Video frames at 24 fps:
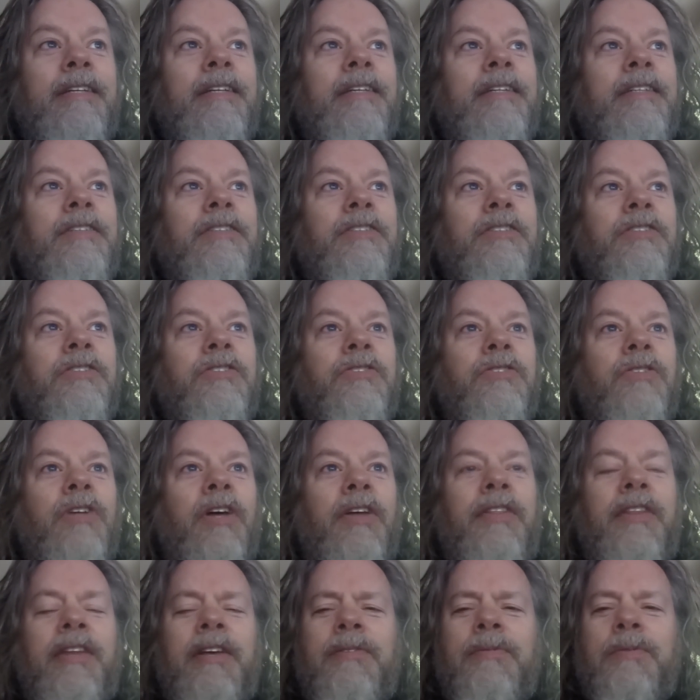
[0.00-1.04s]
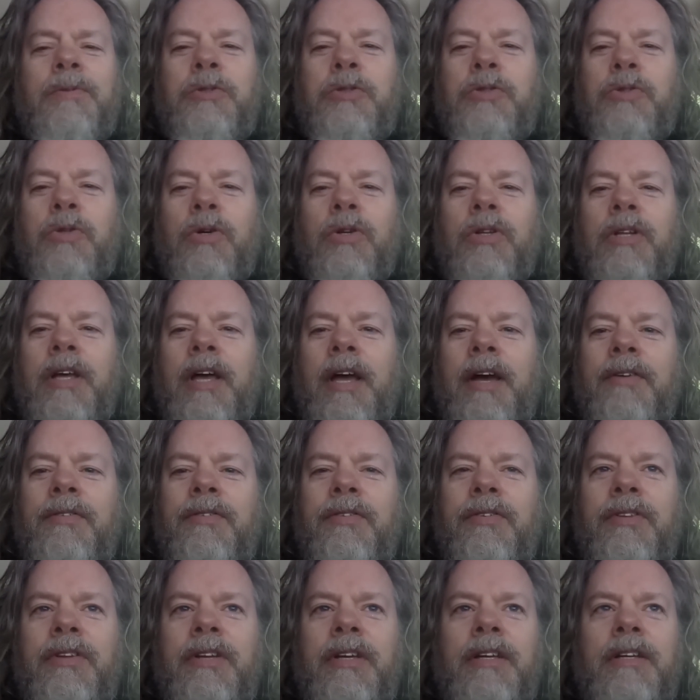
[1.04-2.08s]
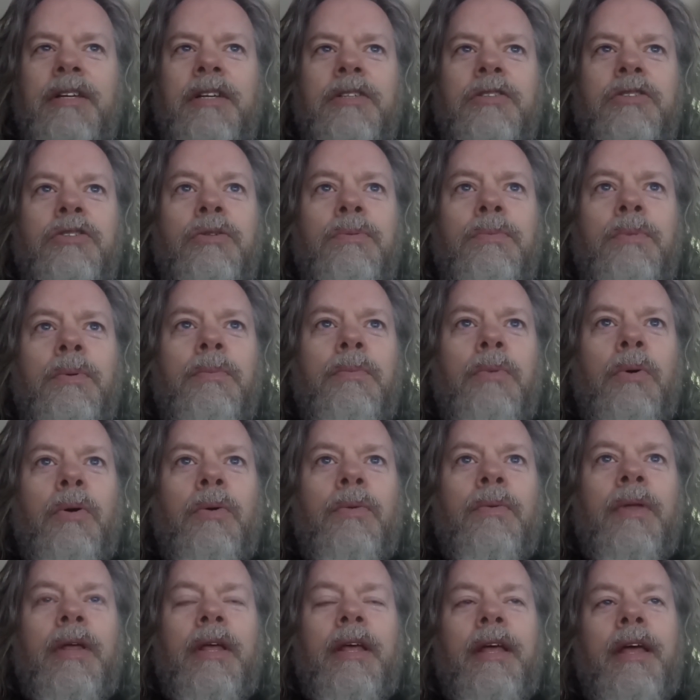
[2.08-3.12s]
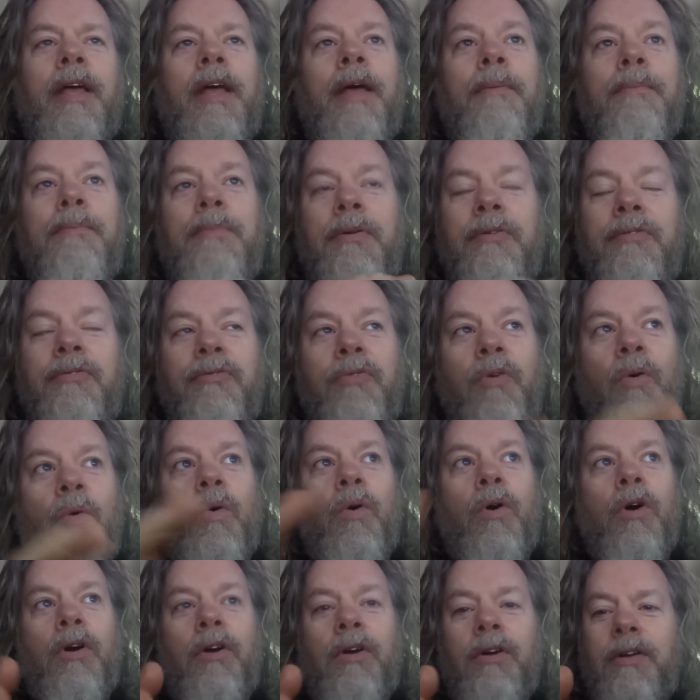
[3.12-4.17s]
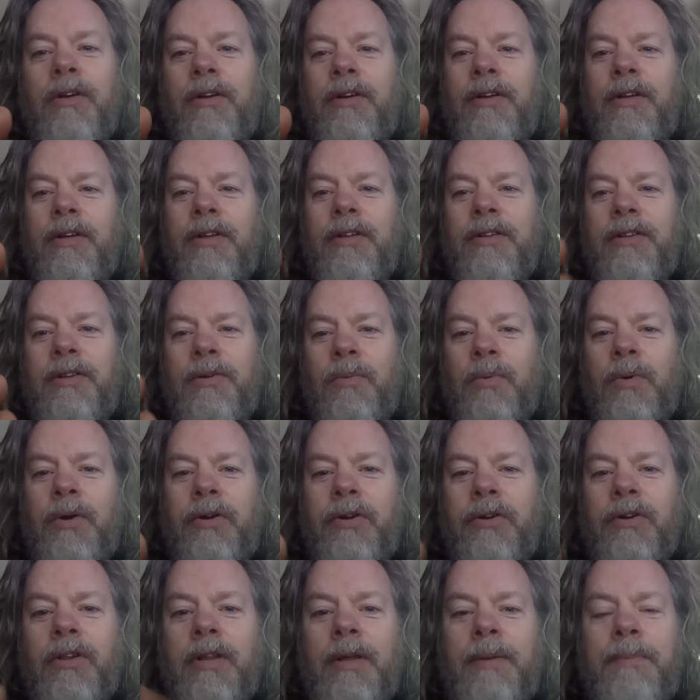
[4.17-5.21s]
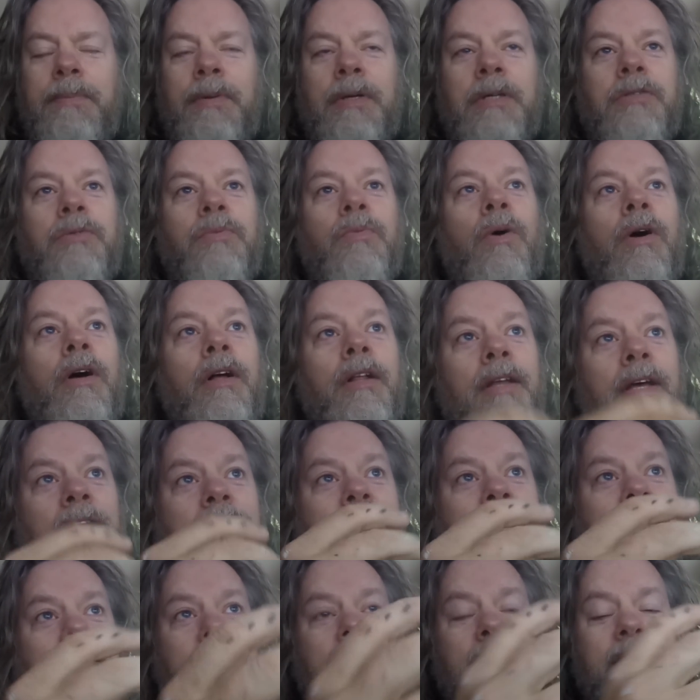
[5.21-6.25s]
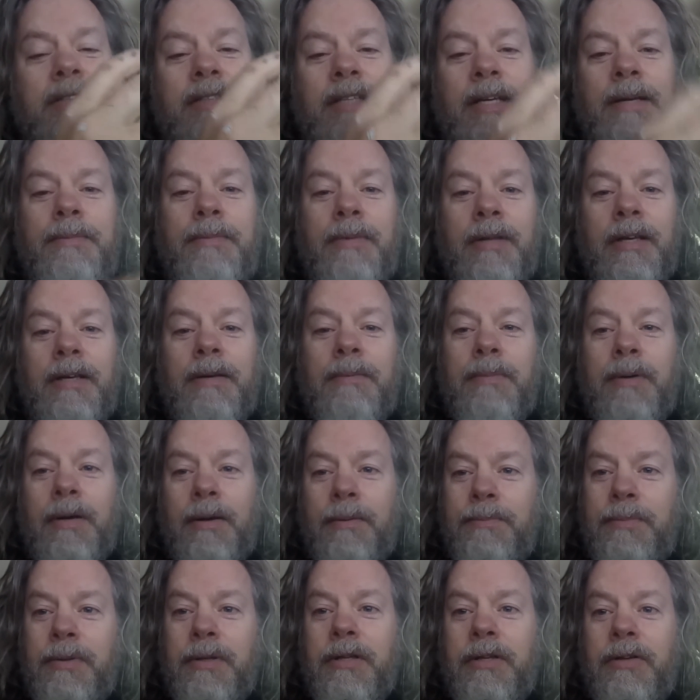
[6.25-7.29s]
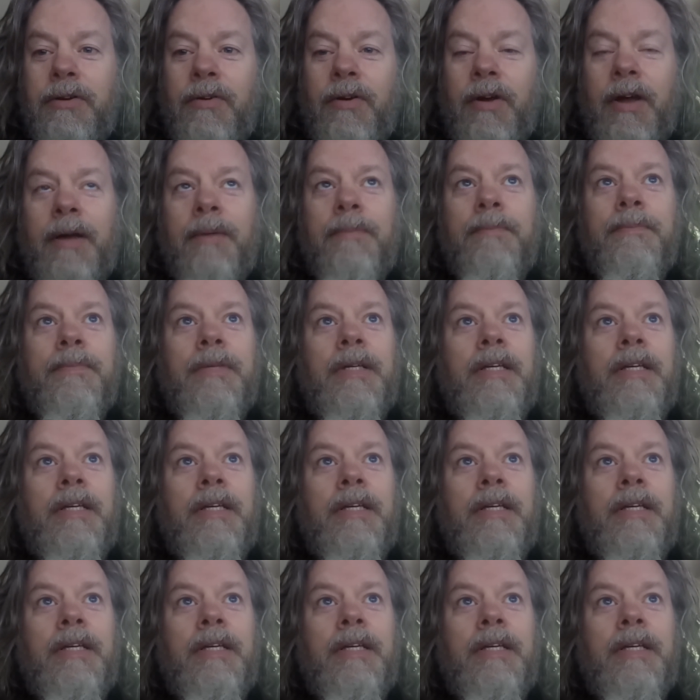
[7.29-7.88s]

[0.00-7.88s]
I think it was shortly after the Super Bowl and before the Winter Olympics. Well, I said the same thing about Billy Graham.